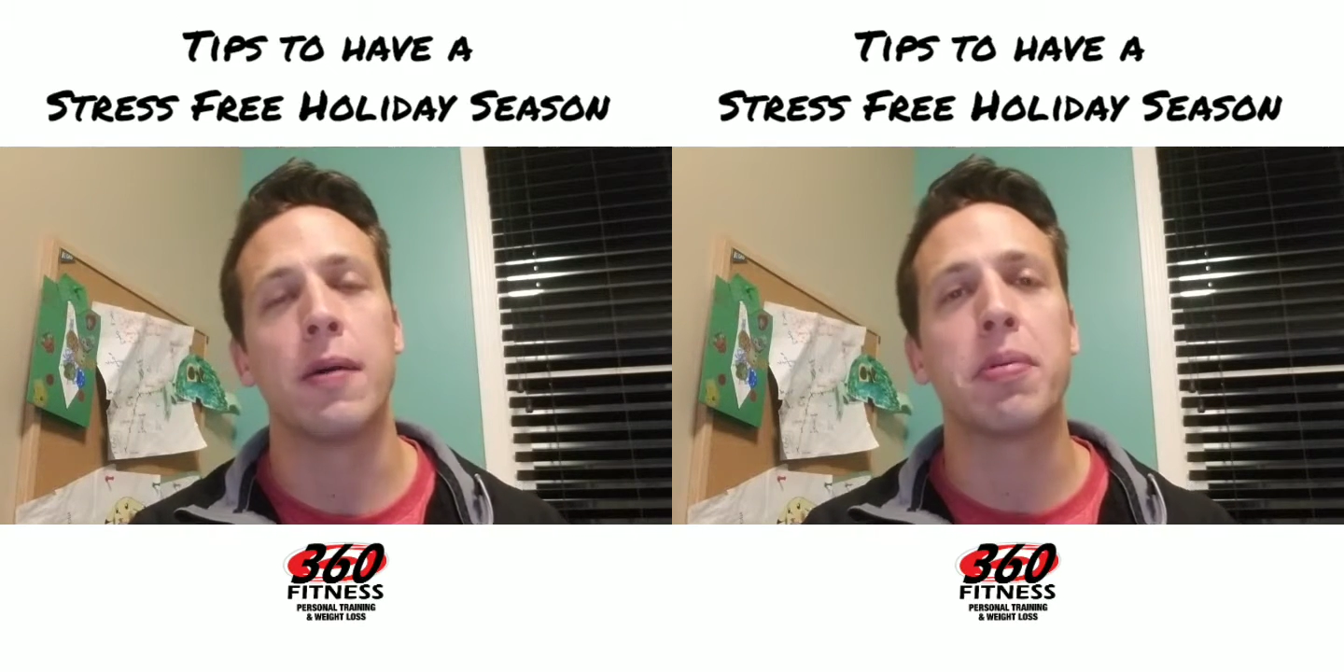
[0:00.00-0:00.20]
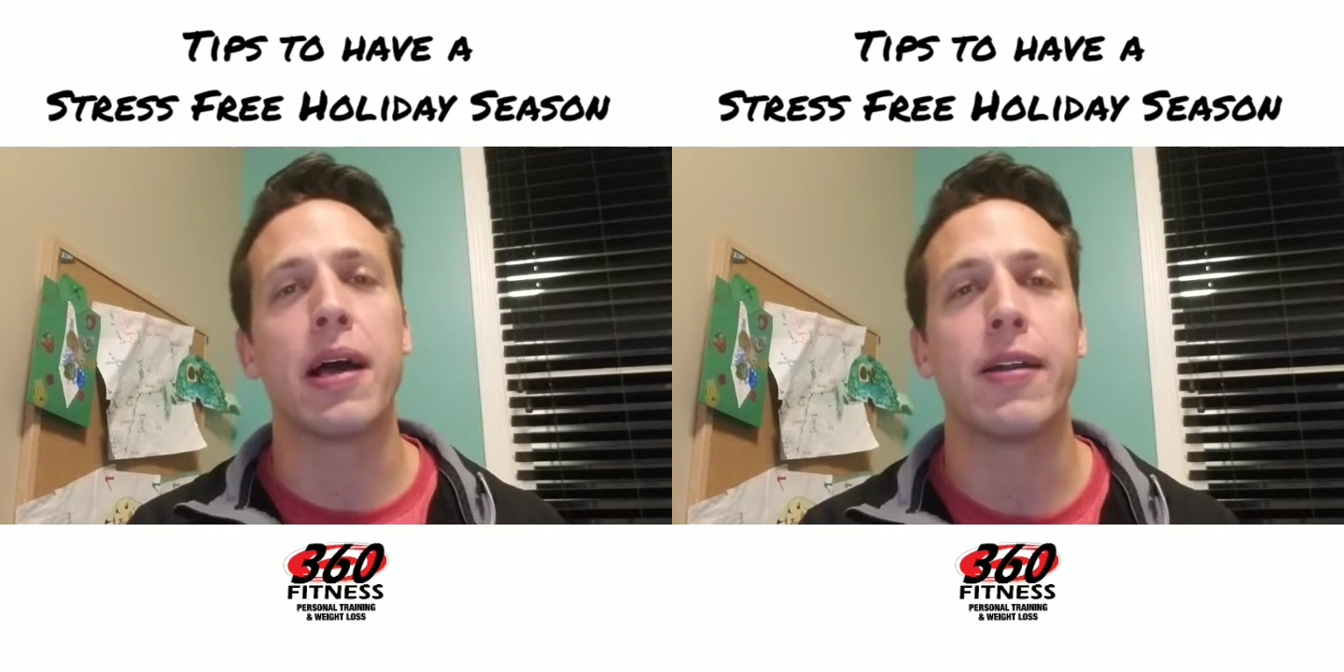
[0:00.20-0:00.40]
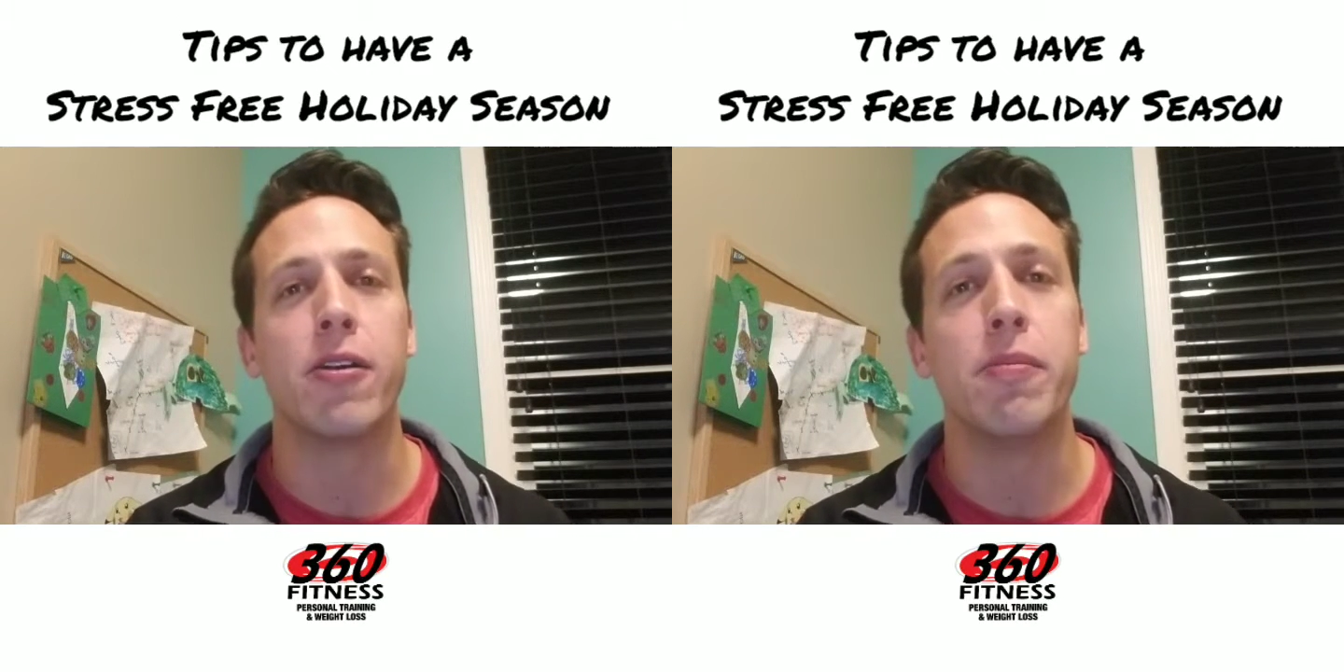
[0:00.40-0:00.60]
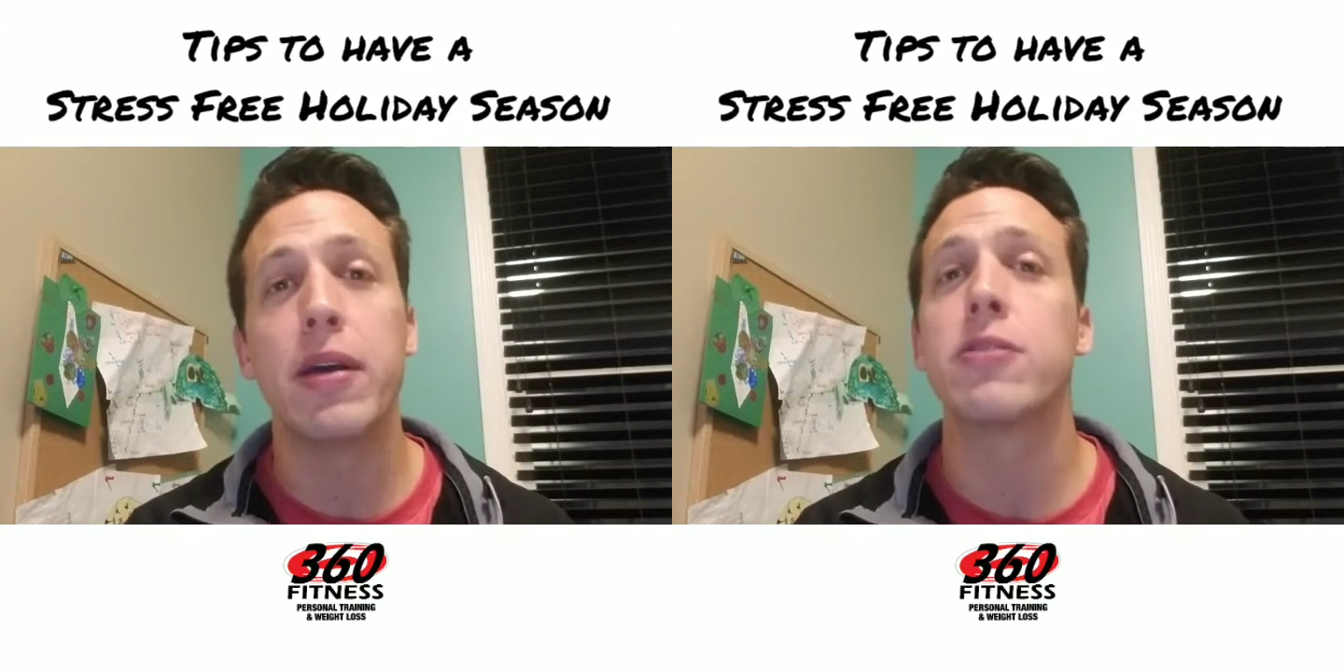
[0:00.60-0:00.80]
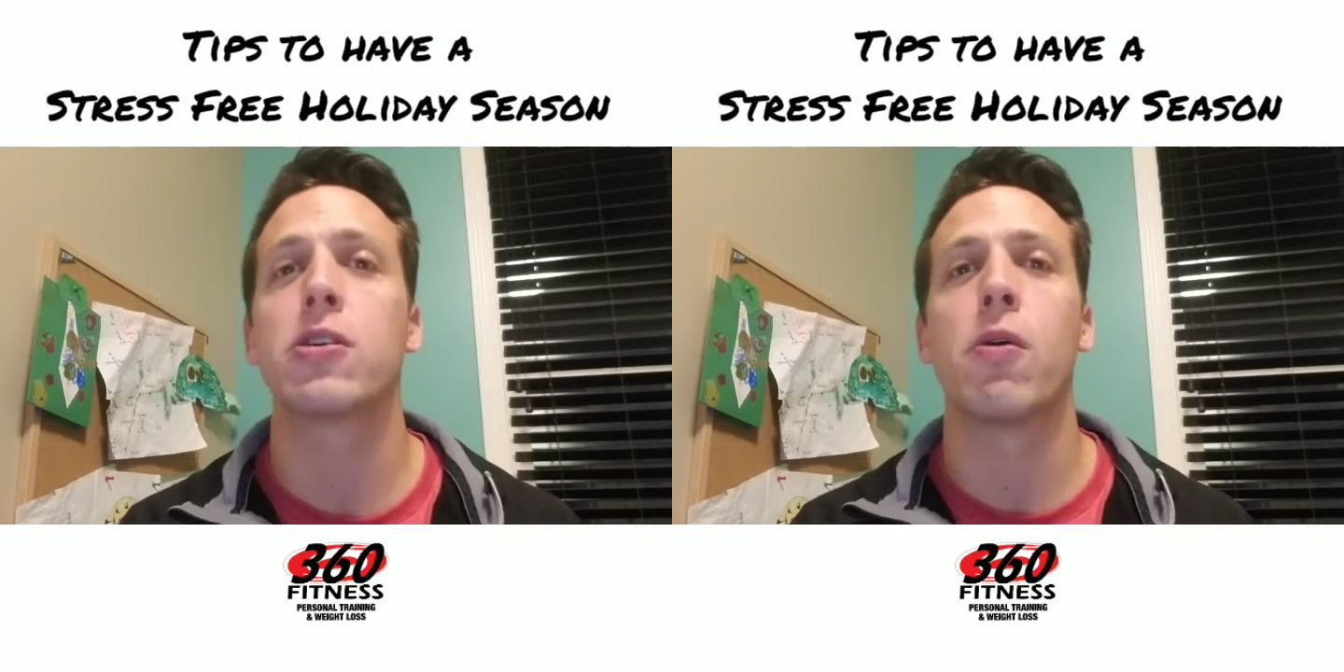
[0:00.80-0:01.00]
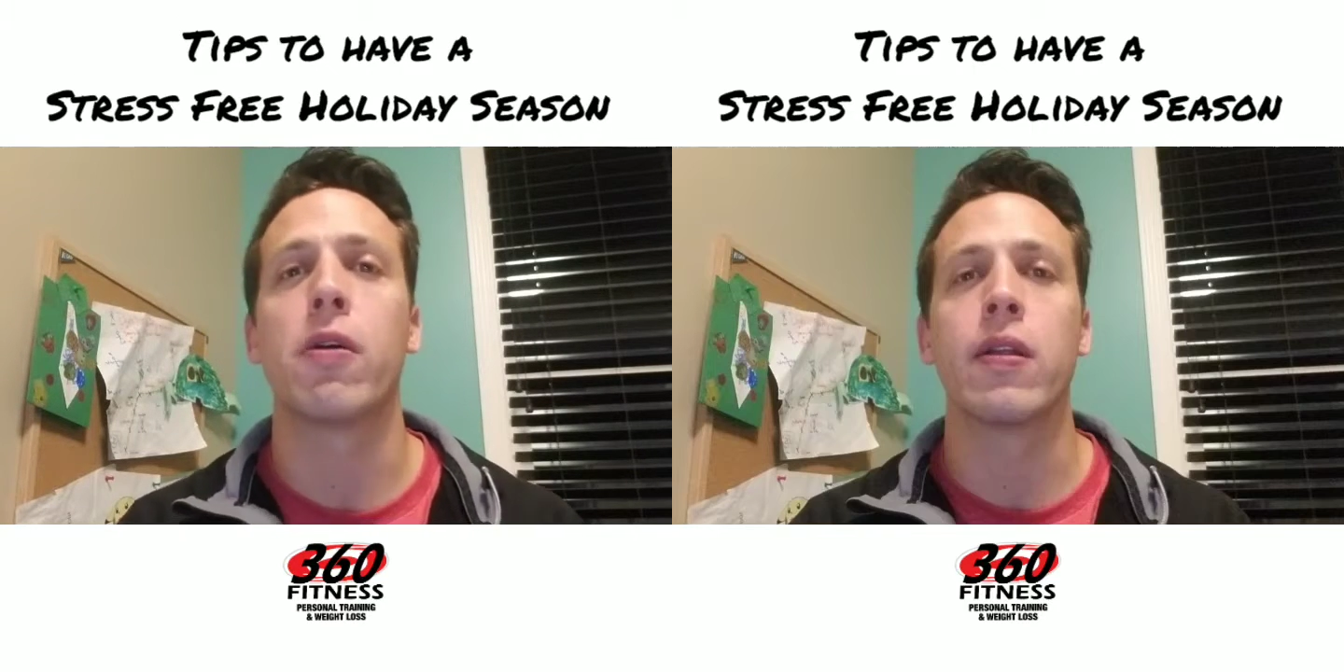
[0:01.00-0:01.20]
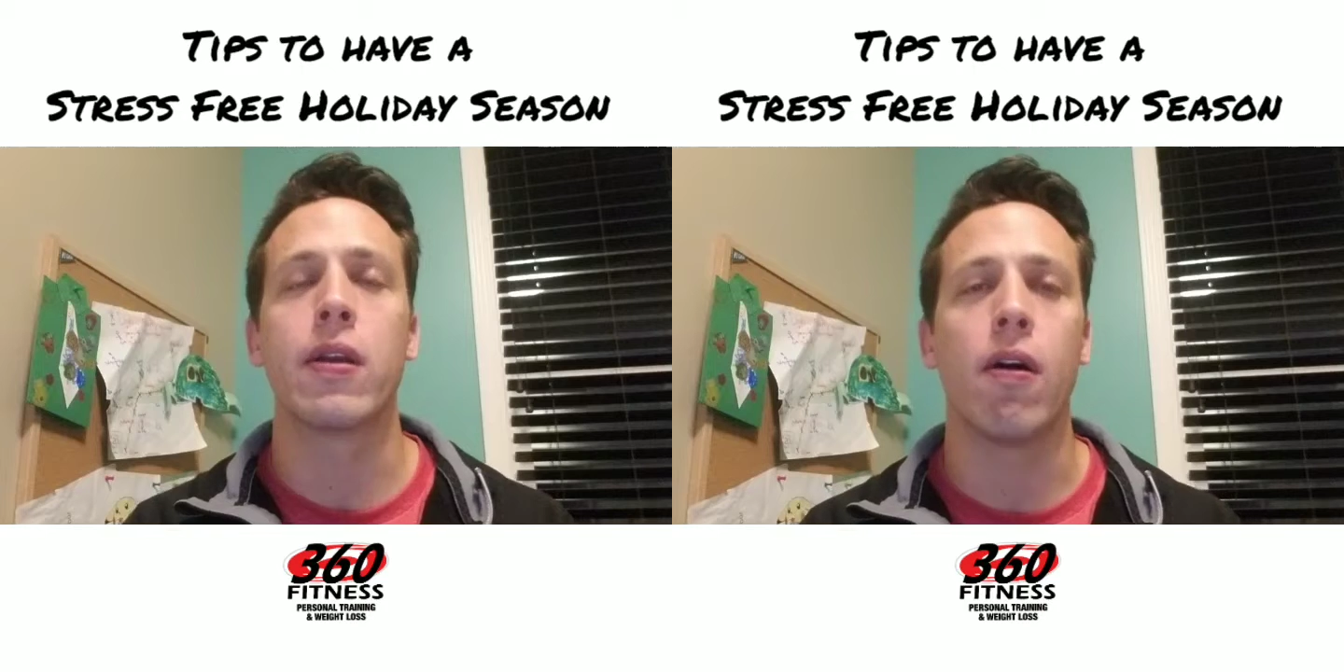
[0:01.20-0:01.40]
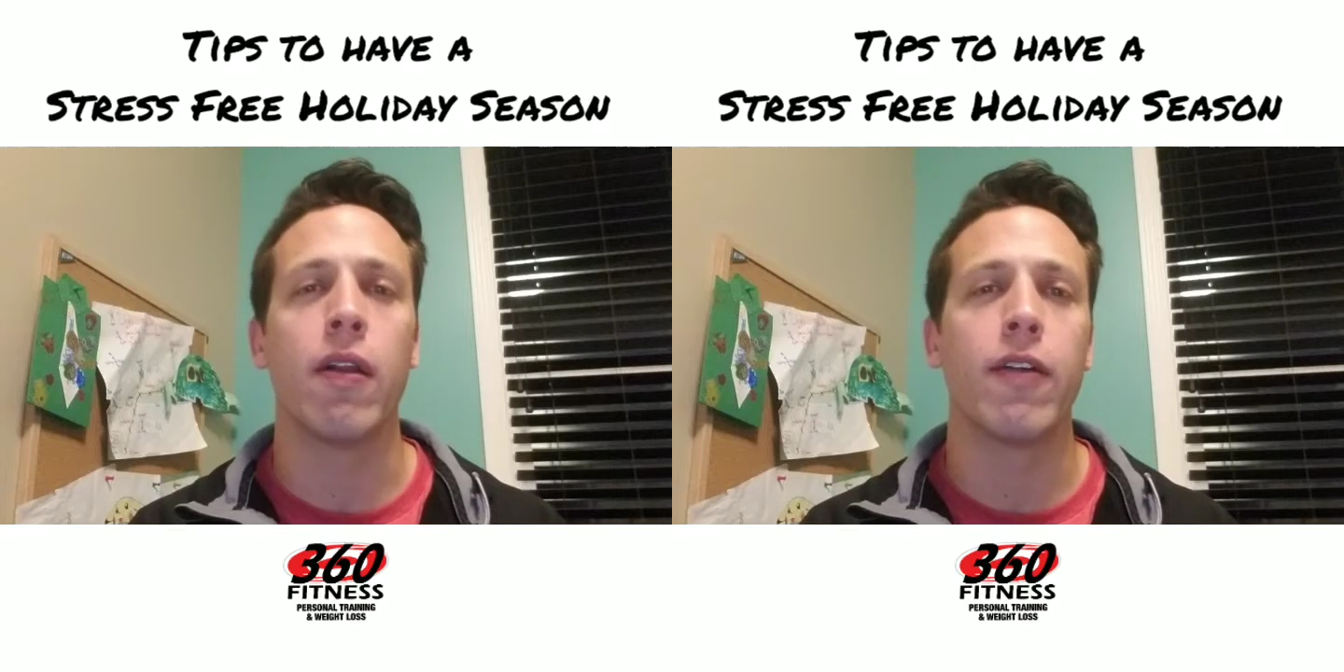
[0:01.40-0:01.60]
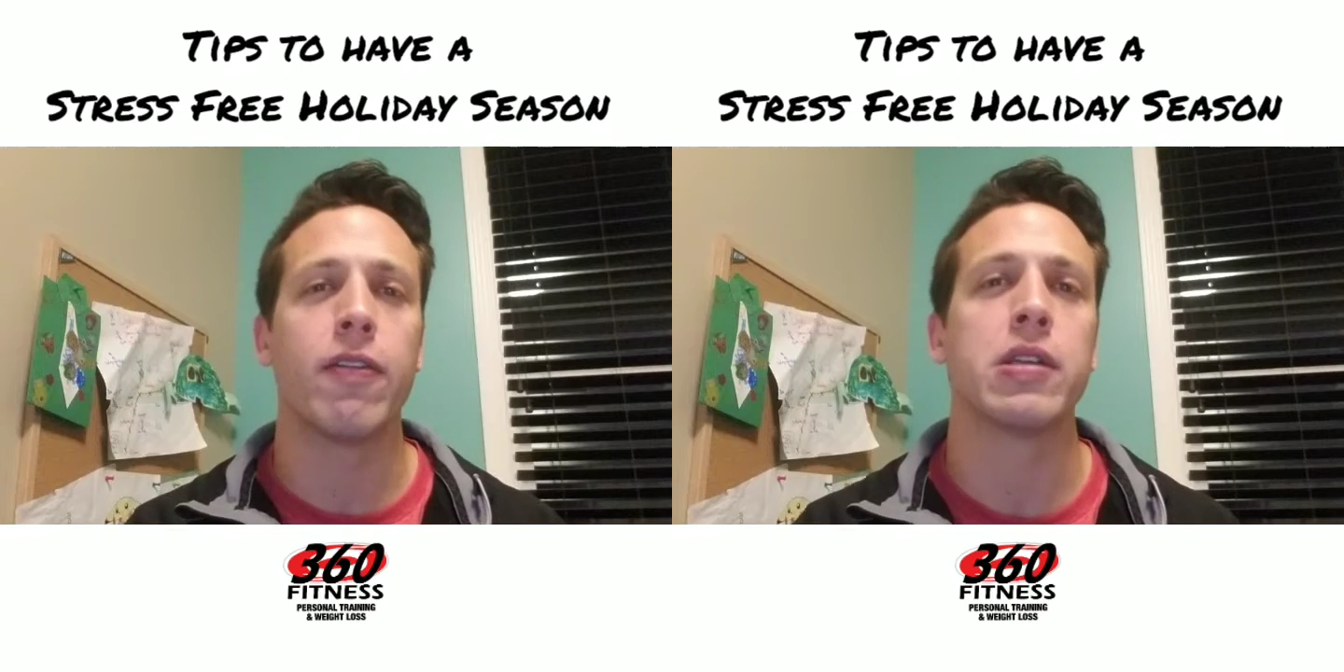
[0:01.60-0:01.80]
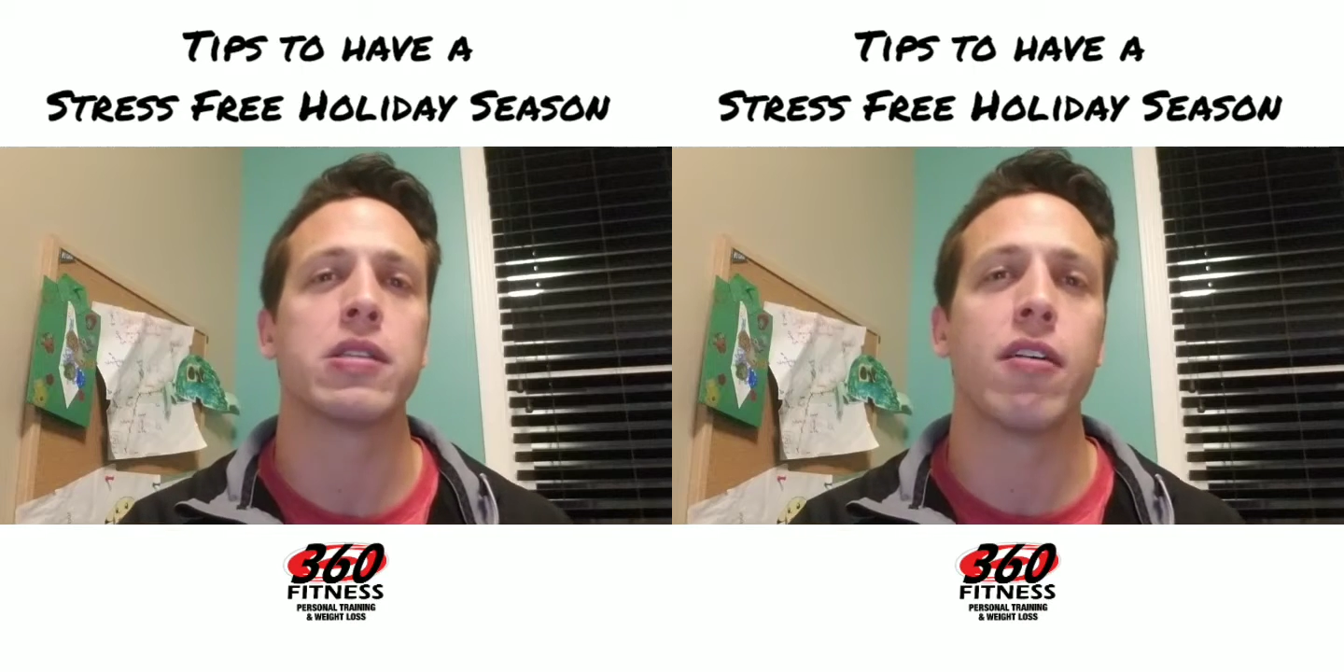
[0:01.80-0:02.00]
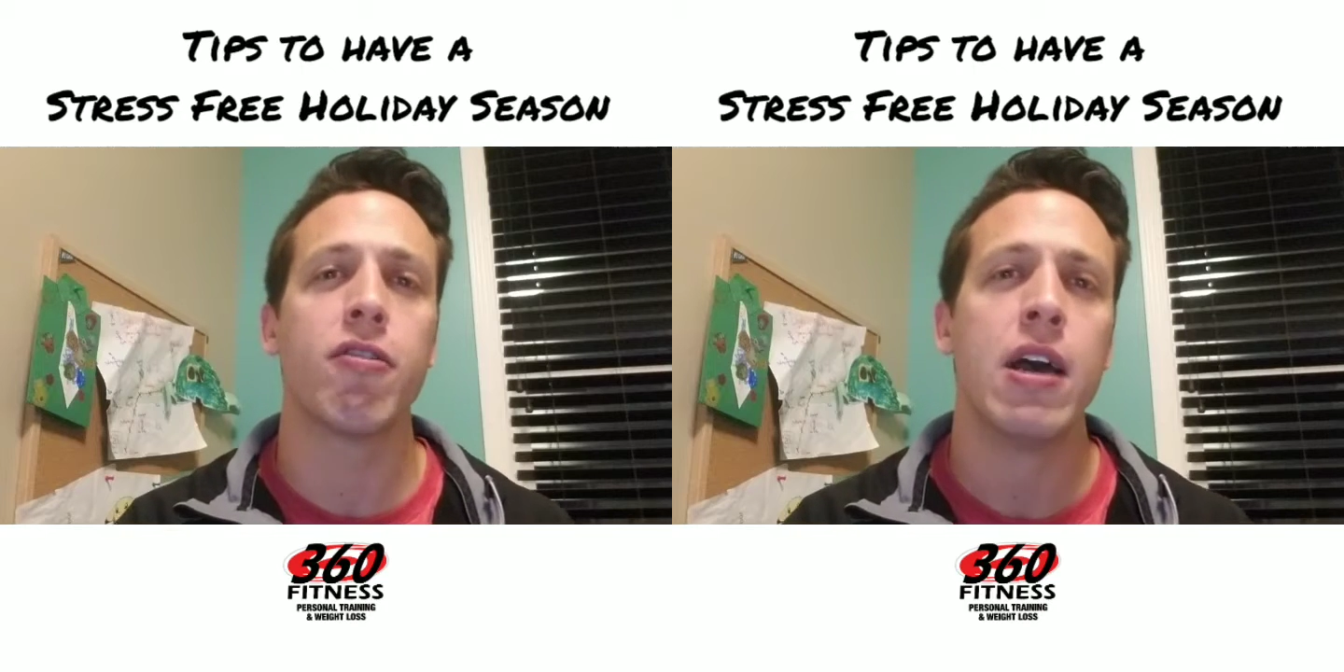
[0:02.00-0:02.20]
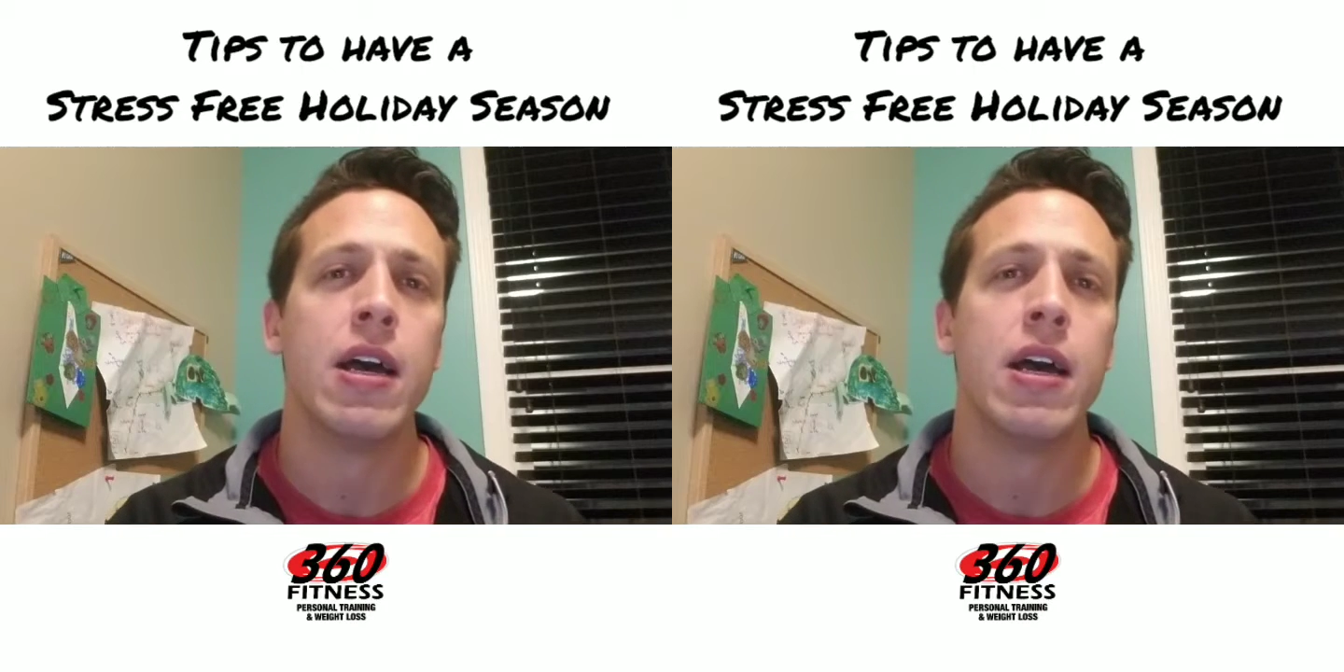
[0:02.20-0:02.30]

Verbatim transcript: plan your meals accordingly, all that fun stuff.